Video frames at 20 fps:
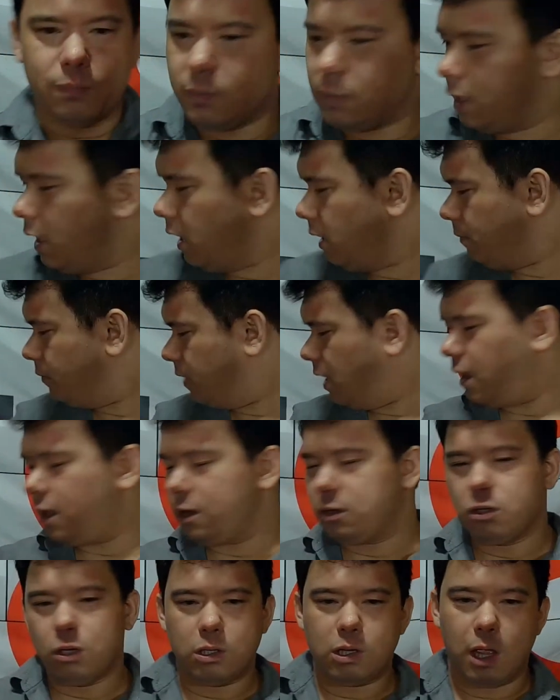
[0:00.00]
Yeah, that
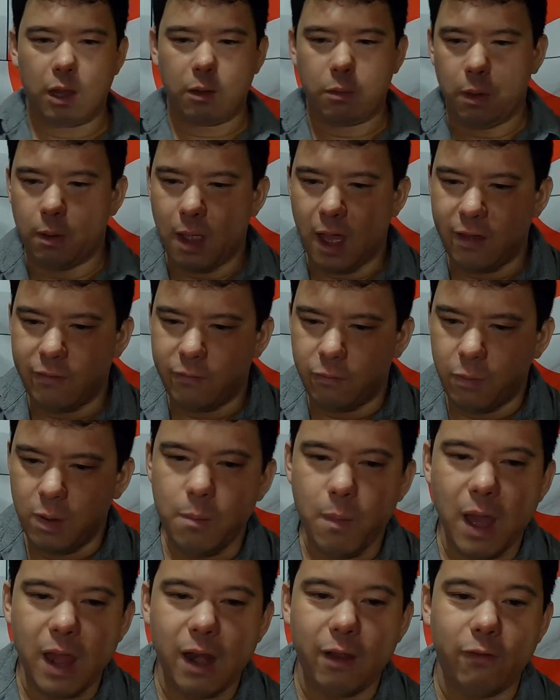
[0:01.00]
actually looks like we
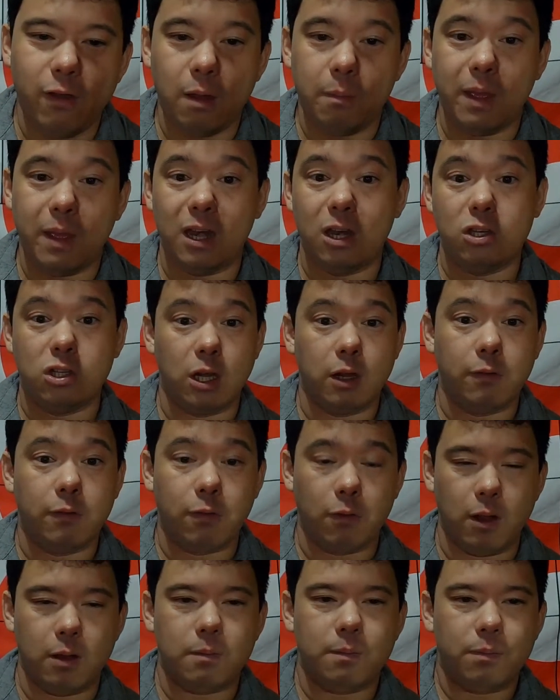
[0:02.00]
might have made a jig
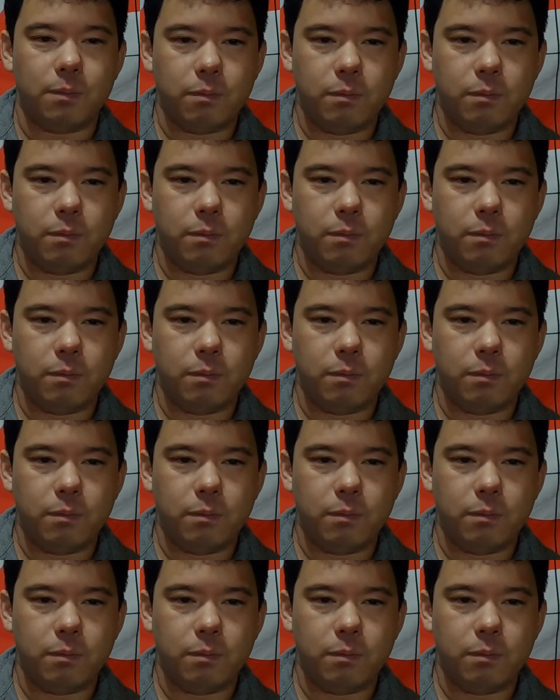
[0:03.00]
for it